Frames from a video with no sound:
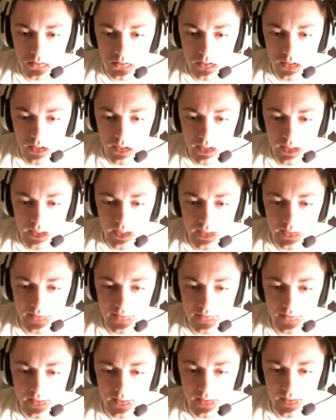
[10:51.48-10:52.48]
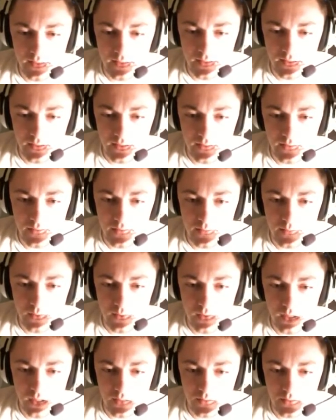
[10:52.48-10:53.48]
I can't see anything, that's the
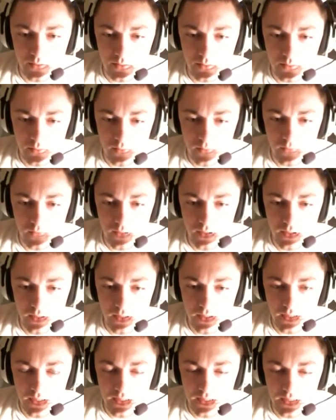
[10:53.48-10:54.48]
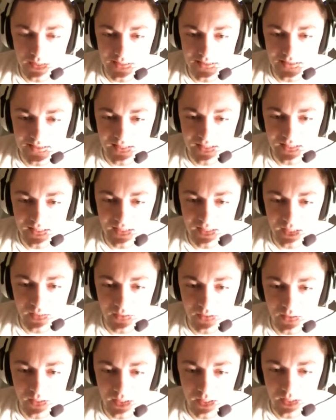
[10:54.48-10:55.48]
problem. Before I could at least see, now
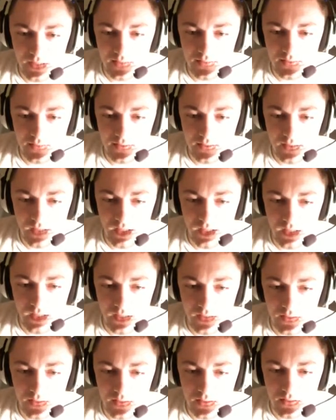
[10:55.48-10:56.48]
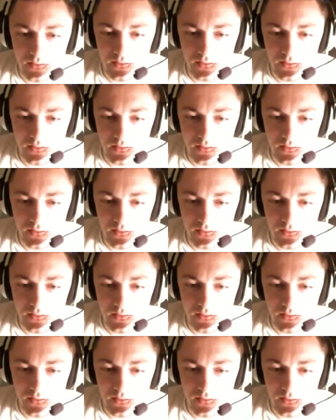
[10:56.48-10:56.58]
I can't see anything.